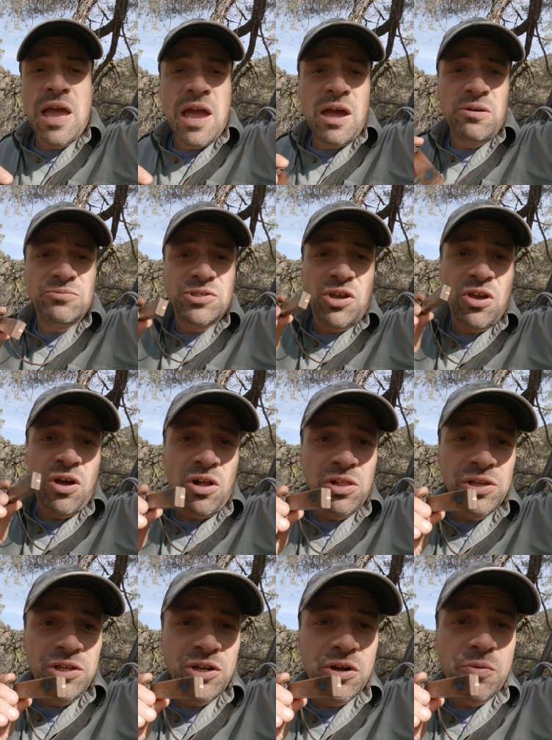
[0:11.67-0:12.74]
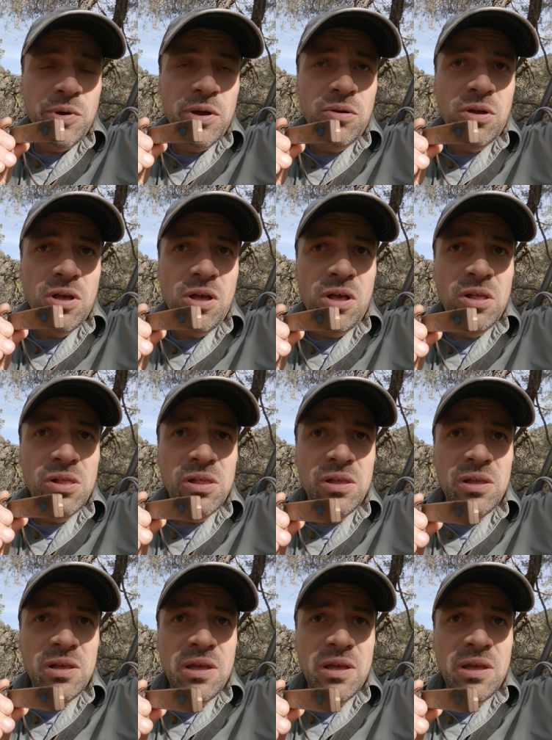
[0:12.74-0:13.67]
How to call in your quail call,